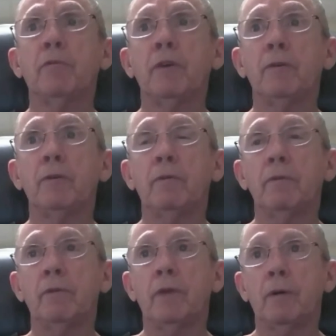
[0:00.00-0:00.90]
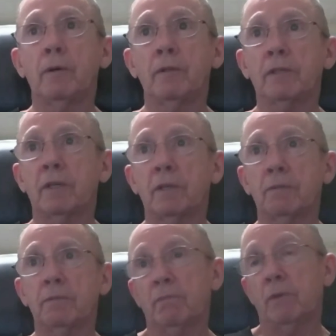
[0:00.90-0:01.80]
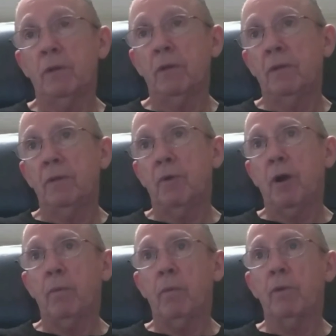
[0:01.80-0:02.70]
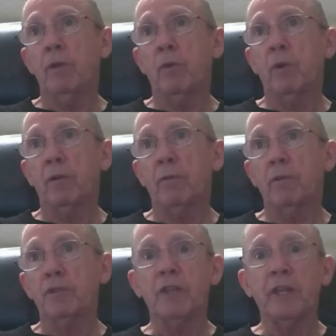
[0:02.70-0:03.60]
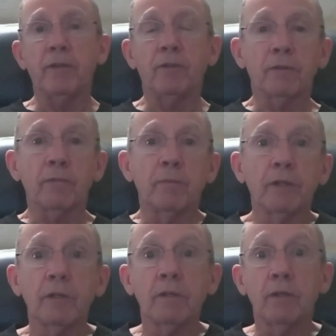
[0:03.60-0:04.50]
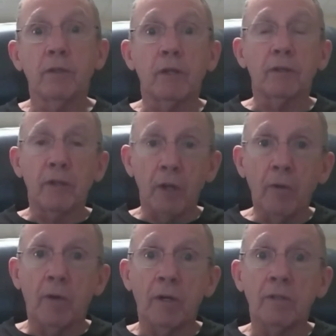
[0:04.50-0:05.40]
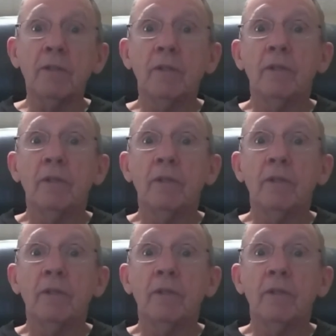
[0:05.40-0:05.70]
viewed those as probably one of the most dangerous missions you could go on,